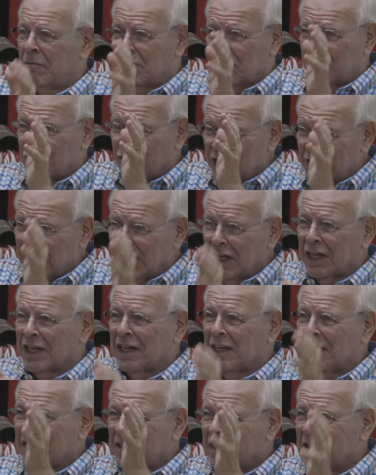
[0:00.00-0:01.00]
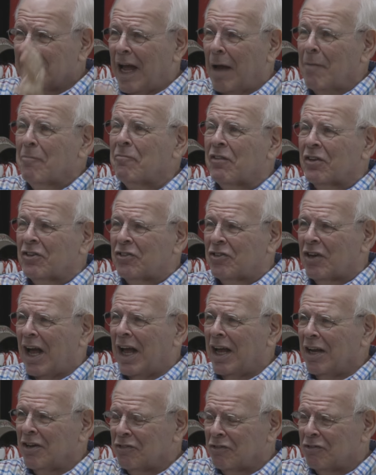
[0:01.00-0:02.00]
really
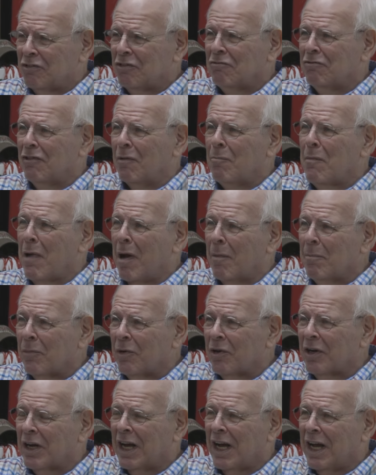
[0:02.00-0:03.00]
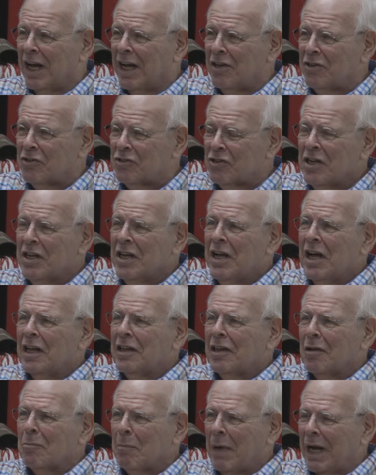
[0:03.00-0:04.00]
emphasize, remember, guys,
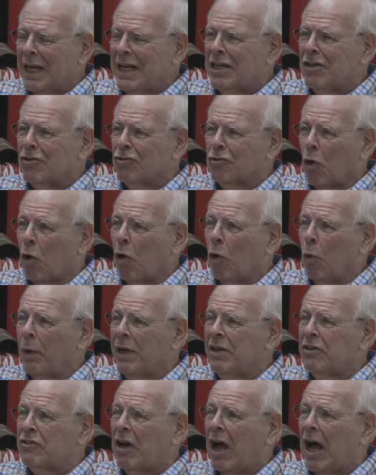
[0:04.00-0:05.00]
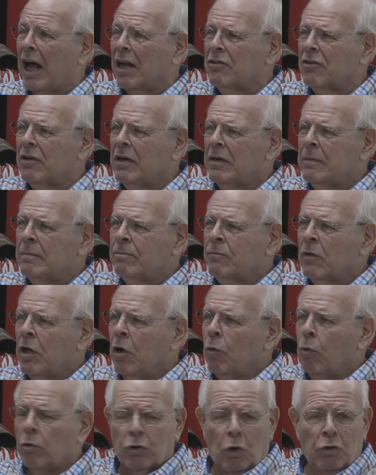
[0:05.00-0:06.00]
the mic is always hot. Mm.
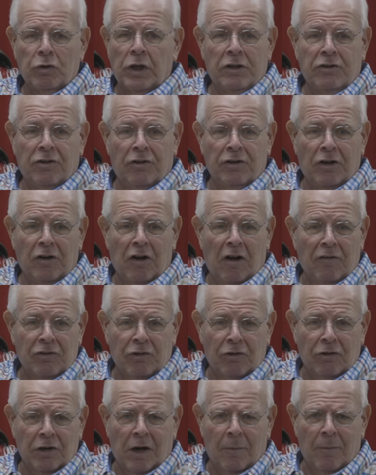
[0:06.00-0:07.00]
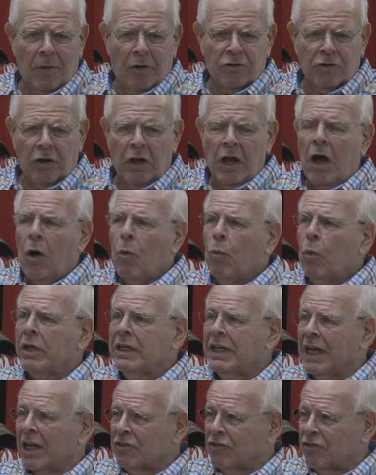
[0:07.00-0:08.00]
Well, don't they turn it off during a commercial? Well,
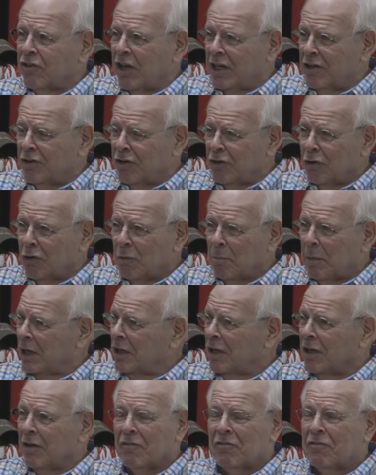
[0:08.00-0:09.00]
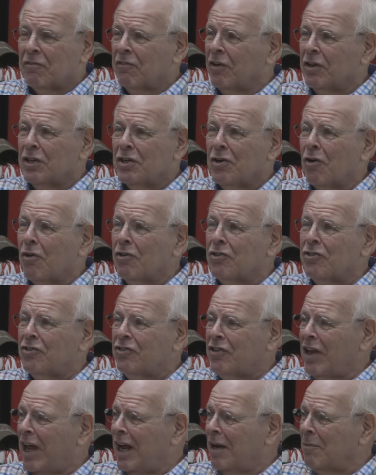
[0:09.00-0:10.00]
yes, they do. But for your
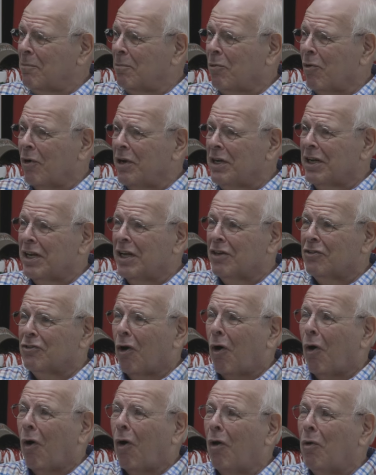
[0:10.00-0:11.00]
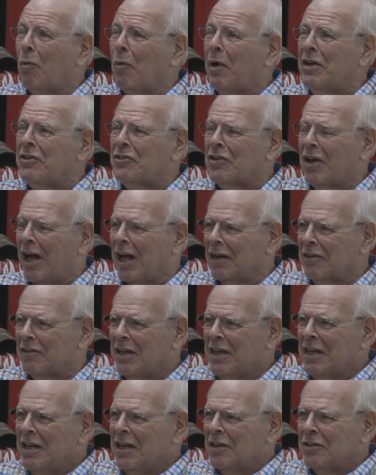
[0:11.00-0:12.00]
standpoint, it's always hot.
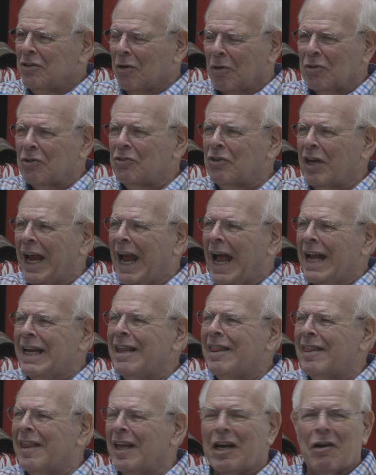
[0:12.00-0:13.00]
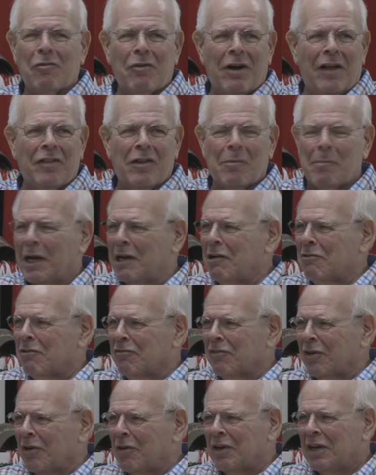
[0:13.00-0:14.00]
Don't say anything around the
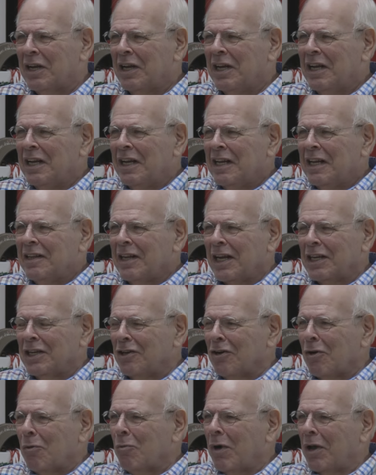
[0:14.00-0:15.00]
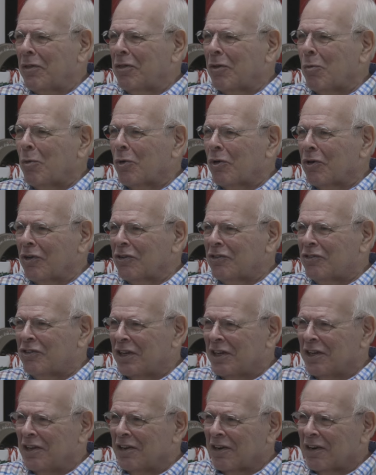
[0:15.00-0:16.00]
microphone that you don't want the world to
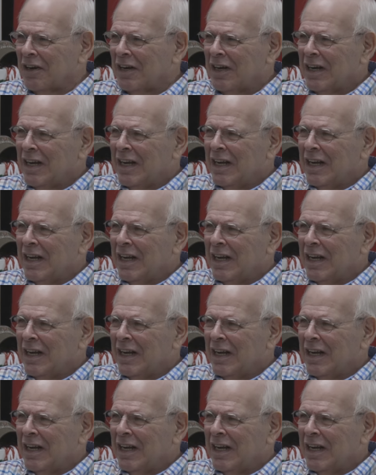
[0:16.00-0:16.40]
hear.